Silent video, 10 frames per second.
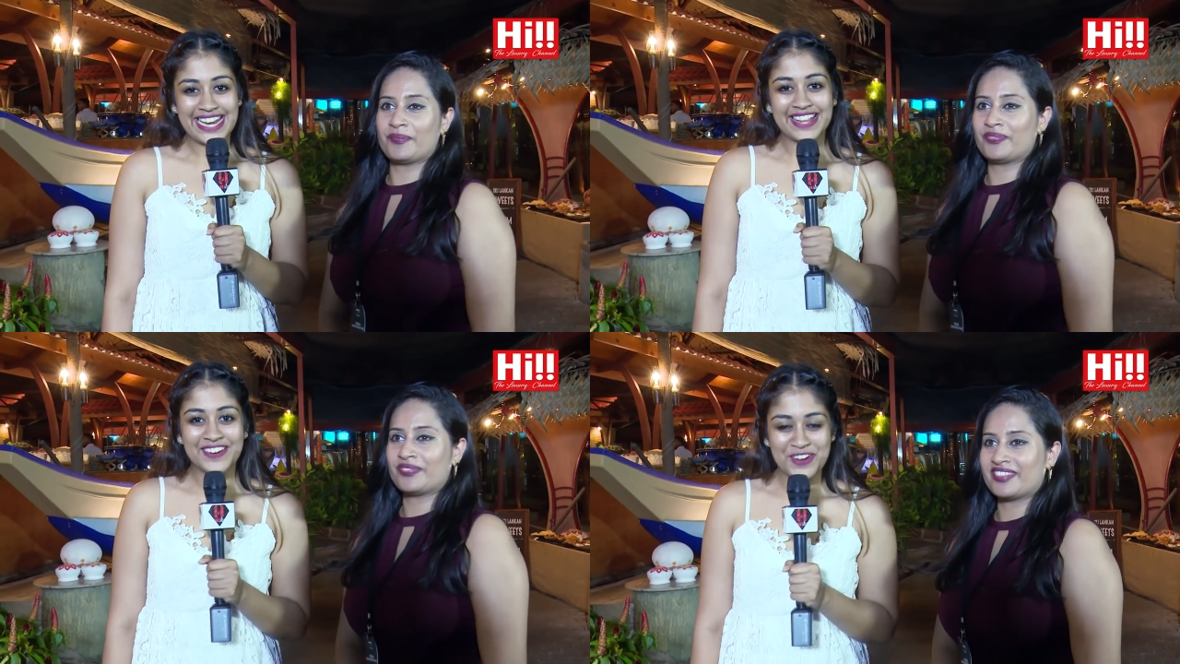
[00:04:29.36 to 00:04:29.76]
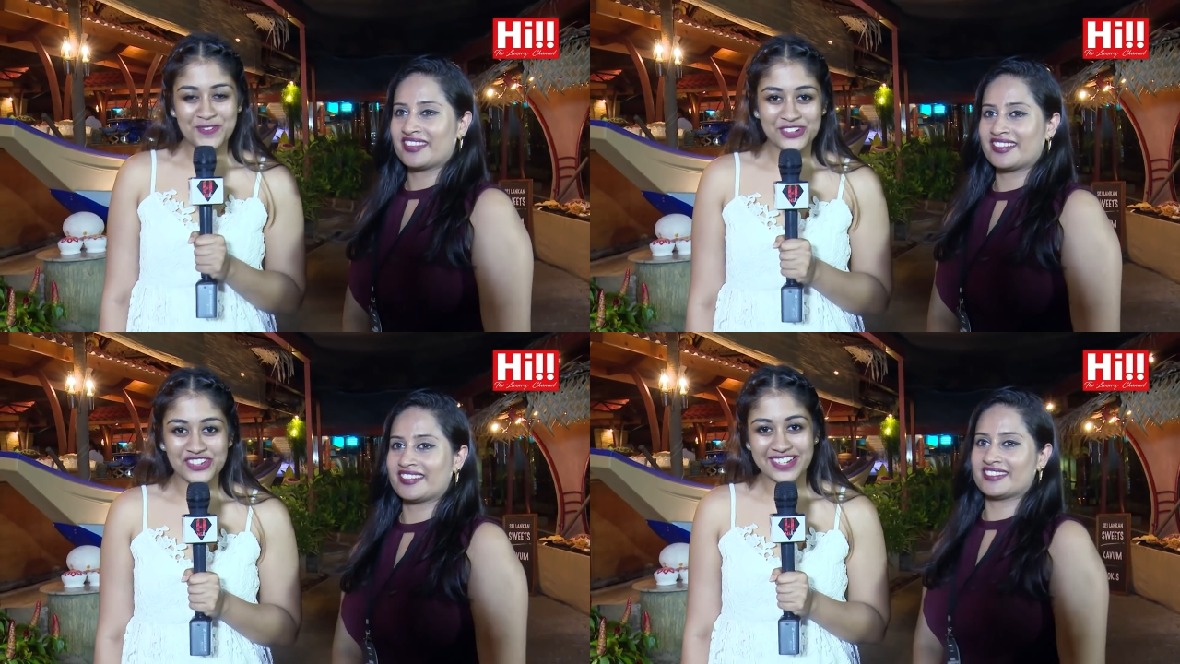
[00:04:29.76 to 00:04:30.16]
Speaker 1: another
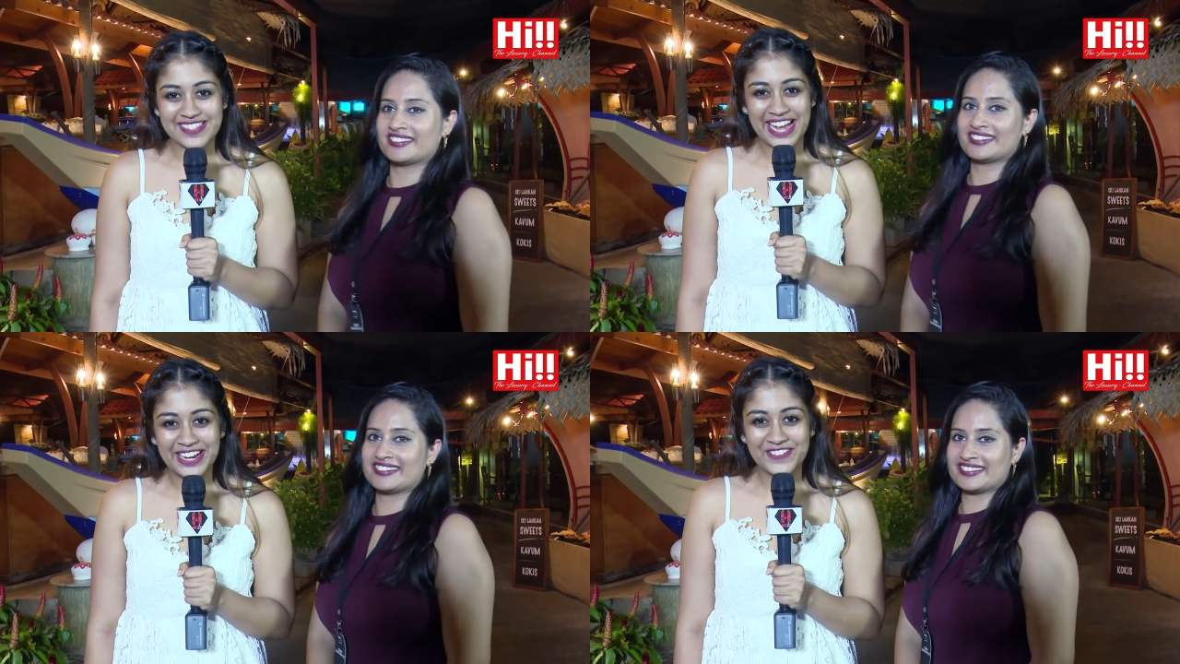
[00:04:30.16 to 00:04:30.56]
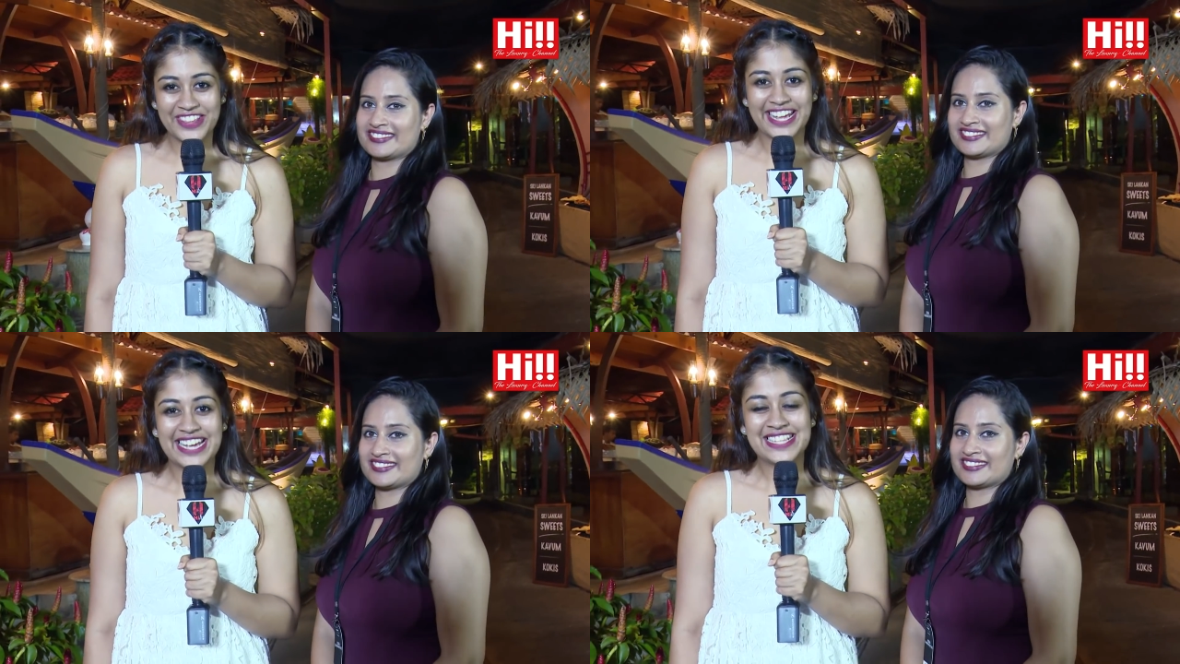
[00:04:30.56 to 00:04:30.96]
emerging designer
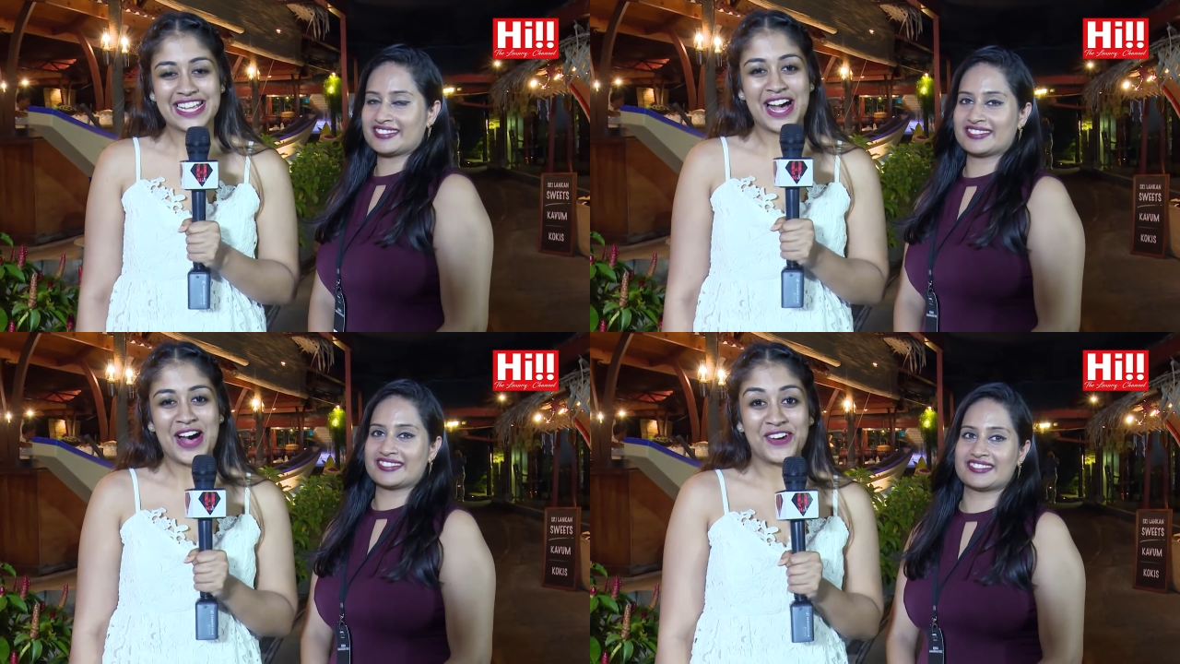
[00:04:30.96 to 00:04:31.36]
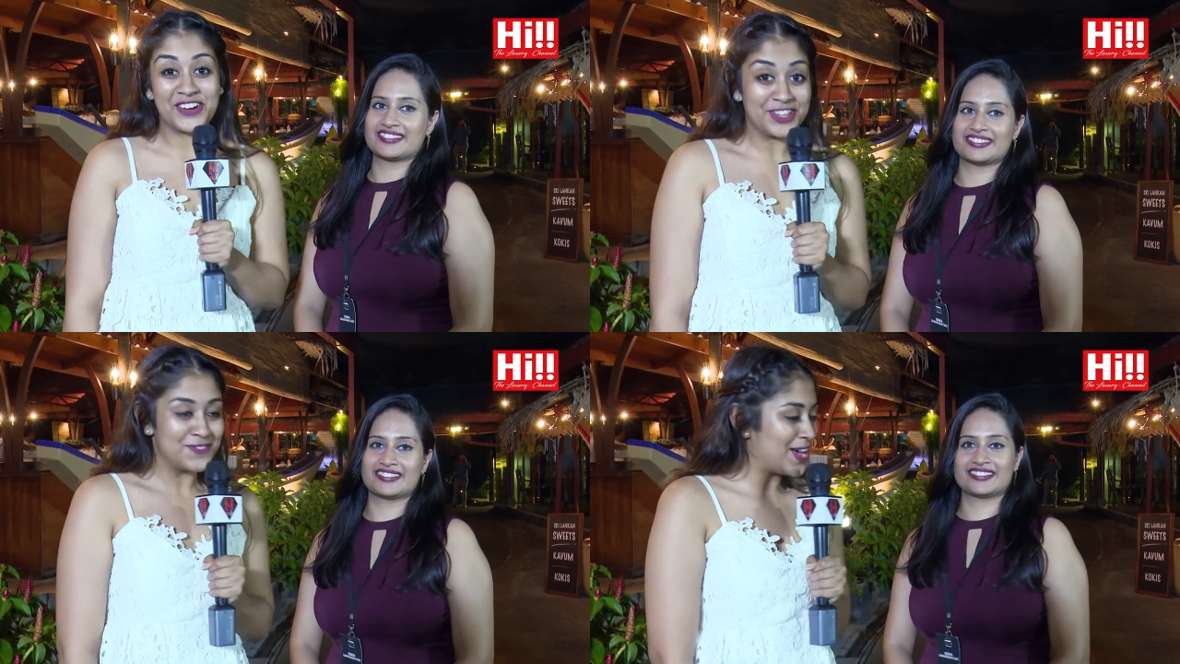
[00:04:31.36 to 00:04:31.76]
with us, uh,
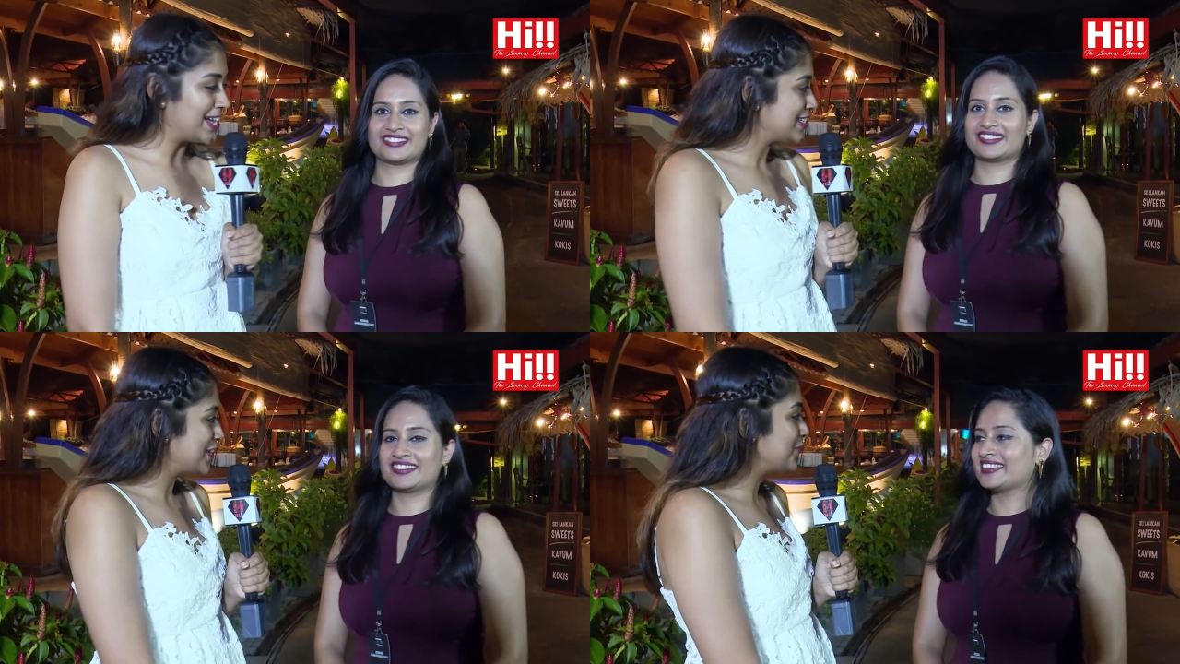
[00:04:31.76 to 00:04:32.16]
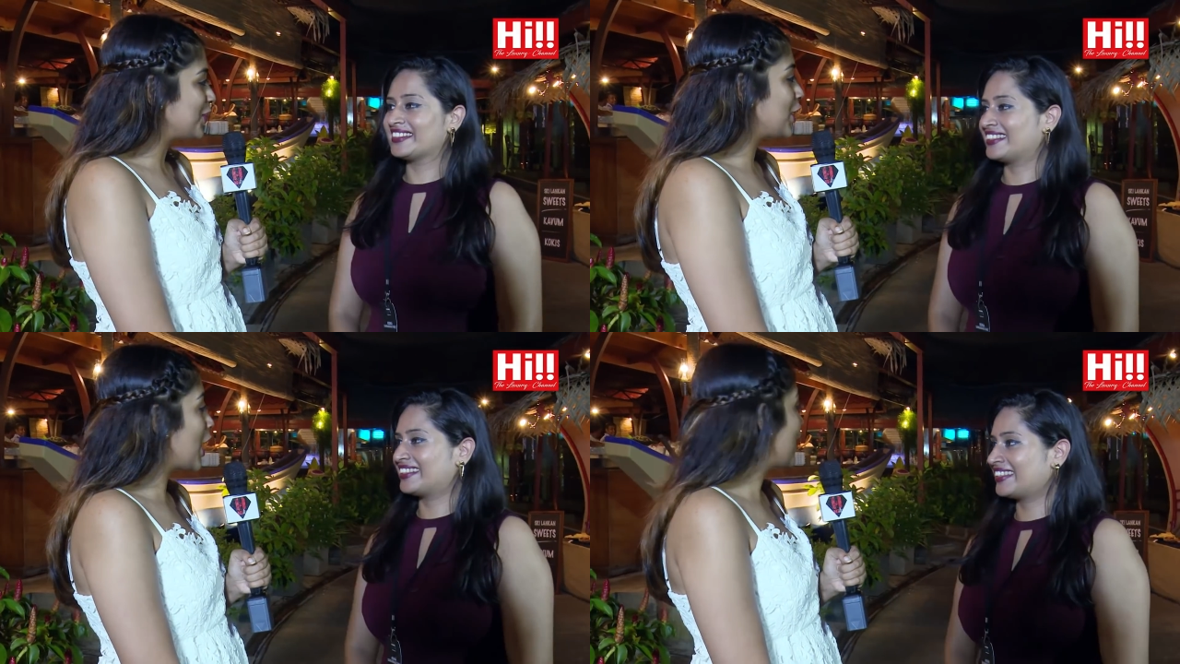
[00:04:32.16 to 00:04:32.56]
Ritma. Tell
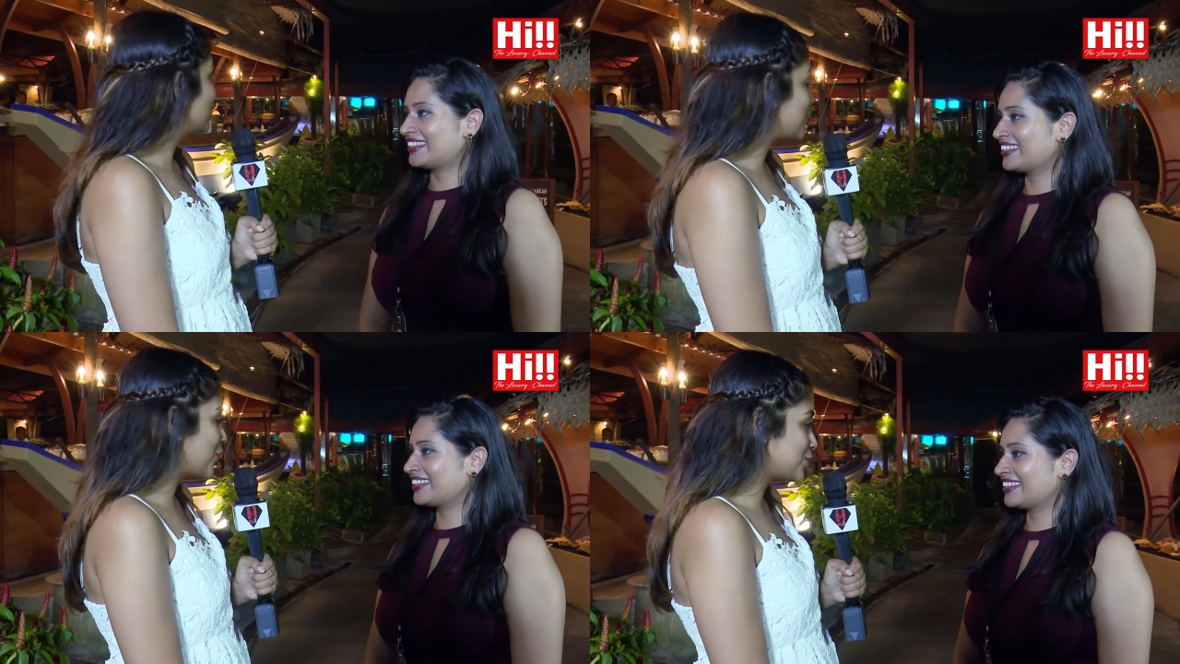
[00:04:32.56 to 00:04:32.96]
me, how was your